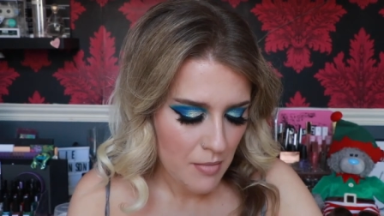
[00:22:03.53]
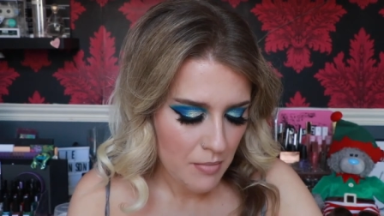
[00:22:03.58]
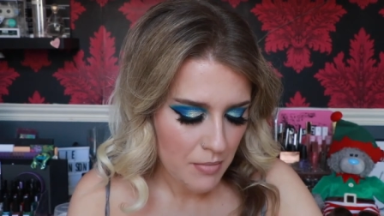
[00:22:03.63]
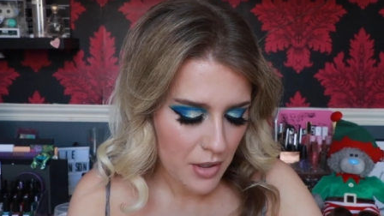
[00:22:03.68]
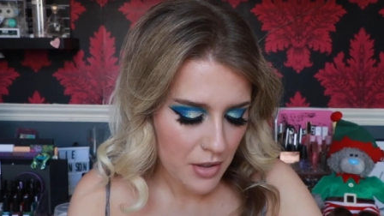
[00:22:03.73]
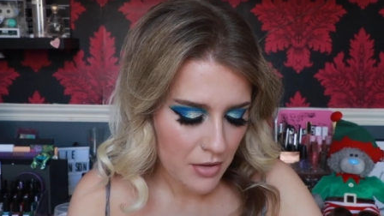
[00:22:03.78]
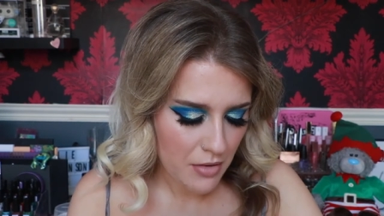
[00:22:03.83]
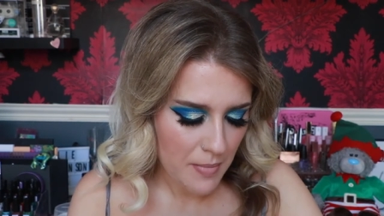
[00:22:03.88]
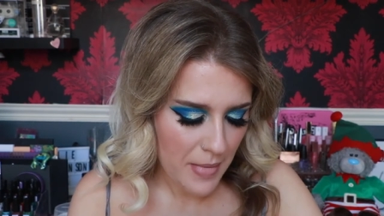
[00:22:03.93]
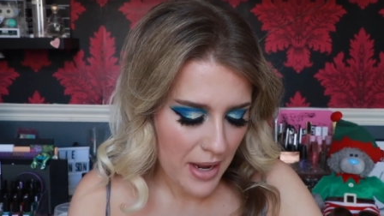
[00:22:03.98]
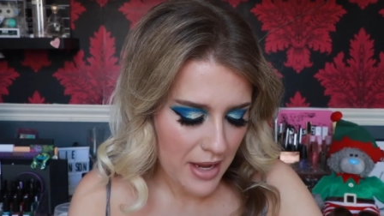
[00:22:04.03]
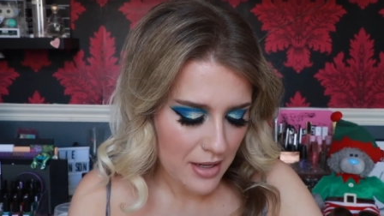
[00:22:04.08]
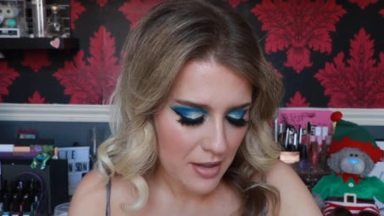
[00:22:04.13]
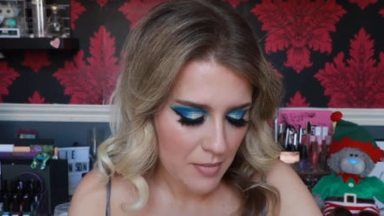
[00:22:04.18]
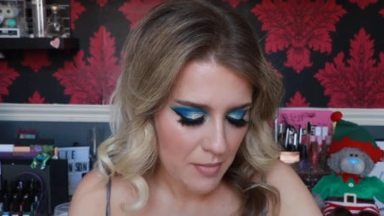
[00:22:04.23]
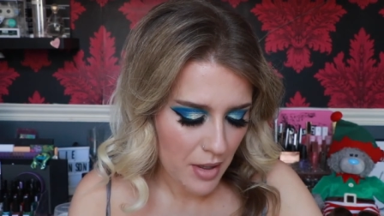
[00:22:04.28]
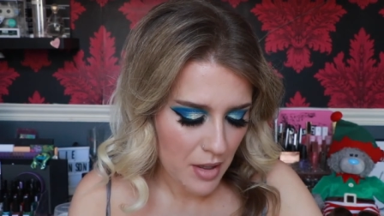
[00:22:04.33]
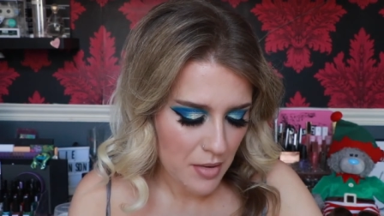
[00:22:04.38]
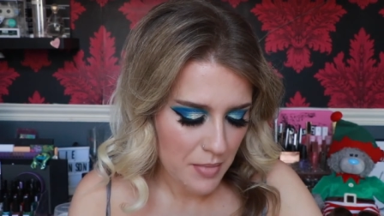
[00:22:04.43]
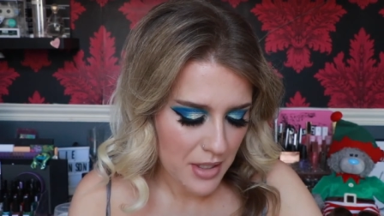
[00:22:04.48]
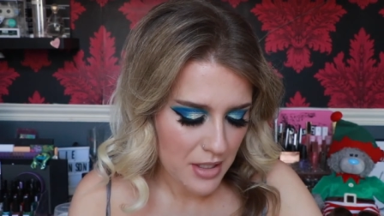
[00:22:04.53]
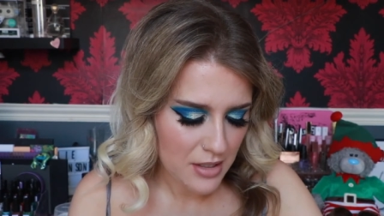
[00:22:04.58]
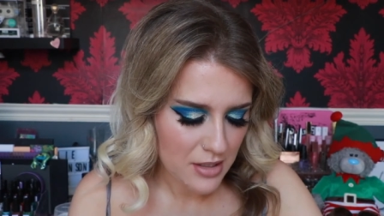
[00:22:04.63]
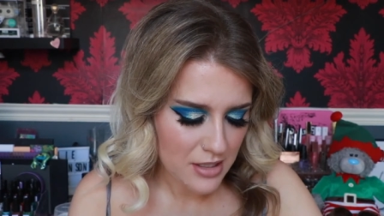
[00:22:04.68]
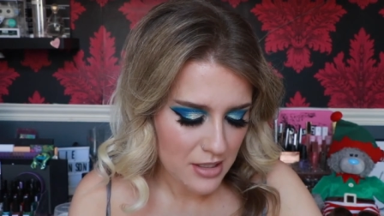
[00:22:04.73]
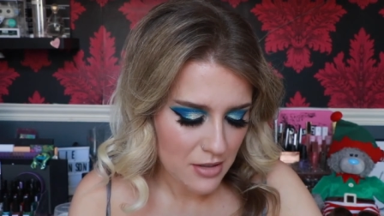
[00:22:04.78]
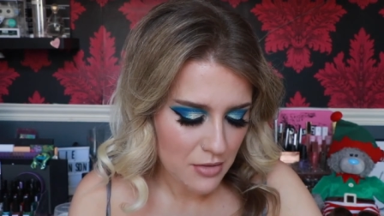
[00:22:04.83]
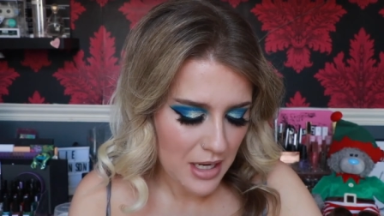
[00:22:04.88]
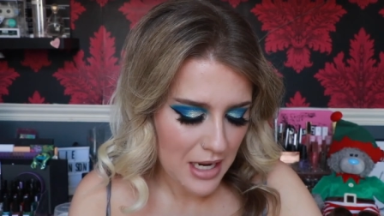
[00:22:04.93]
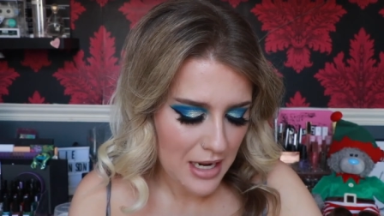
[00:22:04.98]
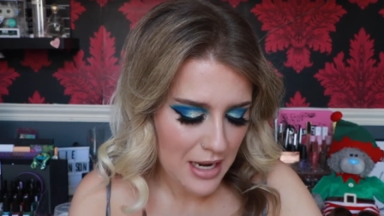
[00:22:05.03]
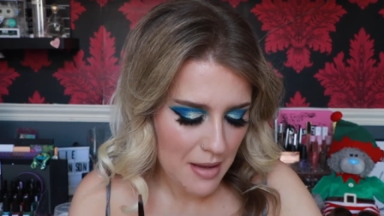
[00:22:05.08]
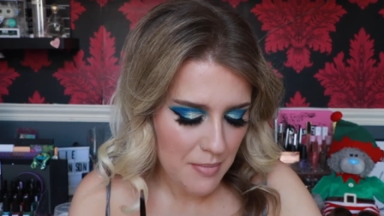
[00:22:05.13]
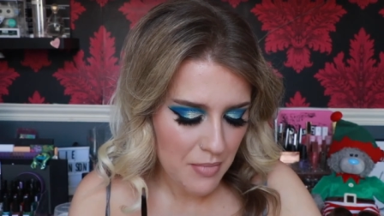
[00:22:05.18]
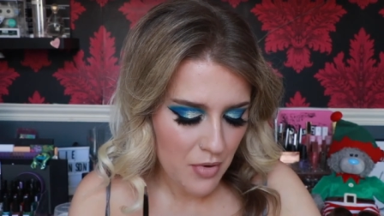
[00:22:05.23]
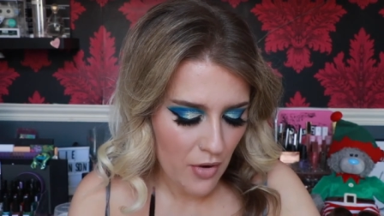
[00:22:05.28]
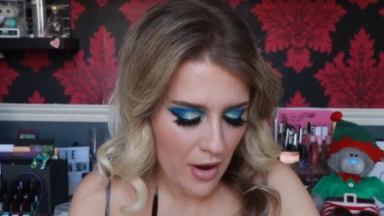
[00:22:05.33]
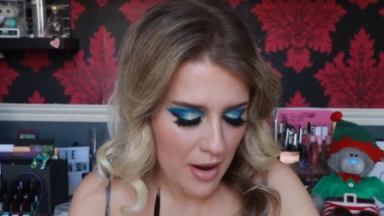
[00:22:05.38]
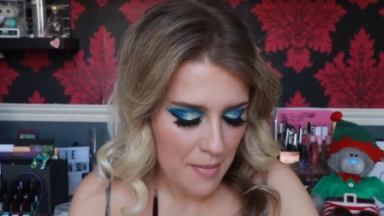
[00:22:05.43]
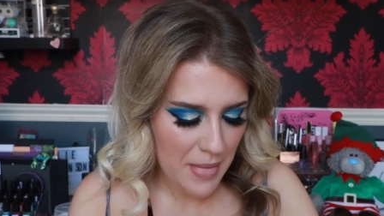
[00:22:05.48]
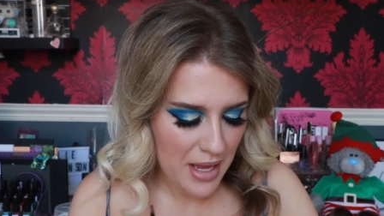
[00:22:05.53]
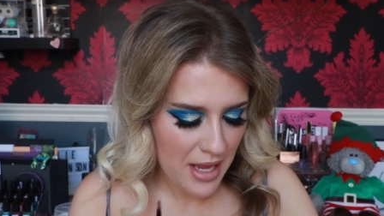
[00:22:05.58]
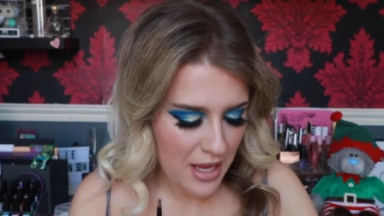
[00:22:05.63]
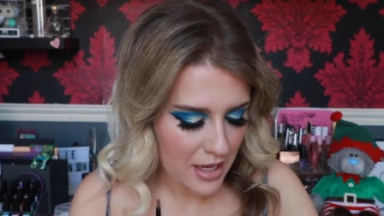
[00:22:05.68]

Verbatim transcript: Monochromatic Moment Silky Lip Cream